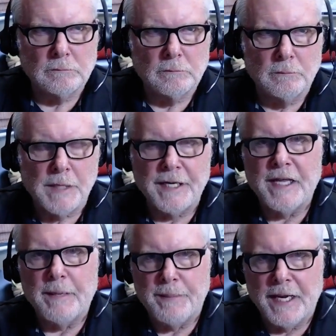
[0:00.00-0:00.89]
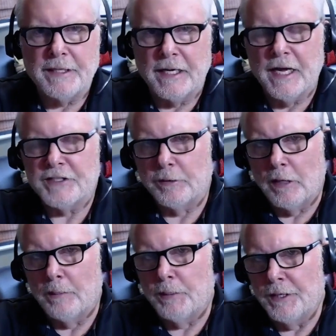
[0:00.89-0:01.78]
money they paid to catch her
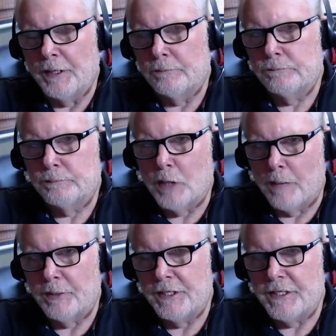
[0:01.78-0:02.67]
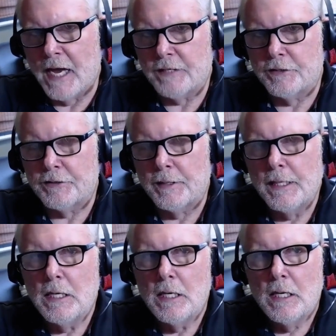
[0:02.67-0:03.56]
up on the property taxes.
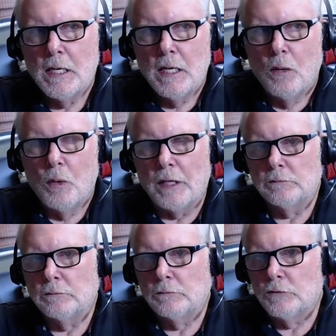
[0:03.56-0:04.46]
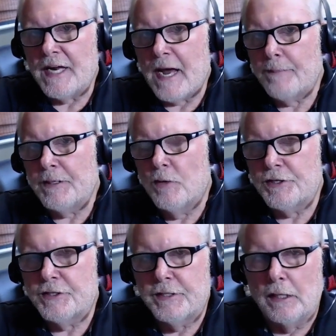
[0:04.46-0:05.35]
Well, what happened
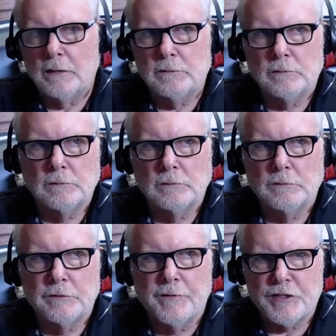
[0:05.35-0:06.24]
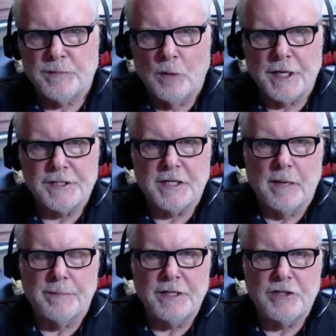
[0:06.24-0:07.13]
was the reverse mortgage
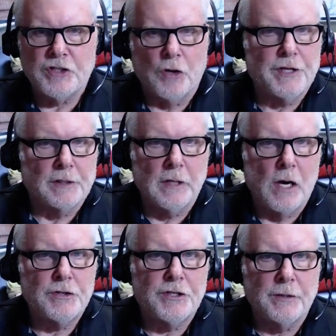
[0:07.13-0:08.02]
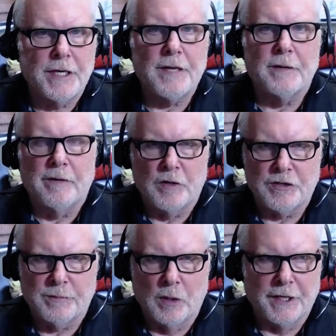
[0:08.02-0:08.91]
company sold the loan to another
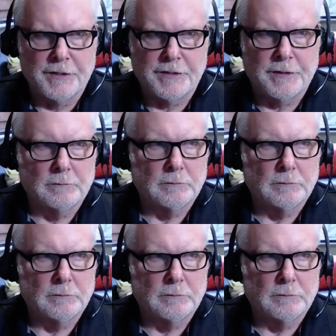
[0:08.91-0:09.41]
reverse mortgage